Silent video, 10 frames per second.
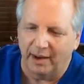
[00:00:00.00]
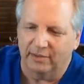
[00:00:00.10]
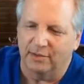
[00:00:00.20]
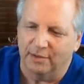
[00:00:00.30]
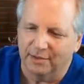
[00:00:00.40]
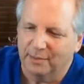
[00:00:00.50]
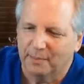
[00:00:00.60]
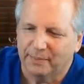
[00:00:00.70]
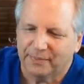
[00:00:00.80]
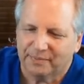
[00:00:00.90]
passengers?
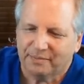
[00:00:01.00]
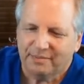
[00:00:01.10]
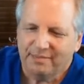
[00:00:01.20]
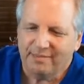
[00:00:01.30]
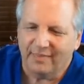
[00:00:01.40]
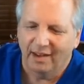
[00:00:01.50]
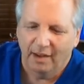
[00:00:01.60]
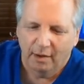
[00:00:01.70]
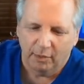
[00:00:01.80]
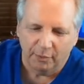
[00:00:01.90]

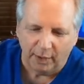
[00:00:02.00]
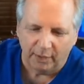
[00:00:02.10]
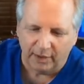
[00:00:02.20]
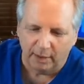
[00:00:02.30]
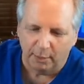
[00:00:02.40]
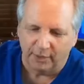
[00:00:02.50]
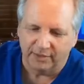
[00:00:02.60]
Well, if we go to the airports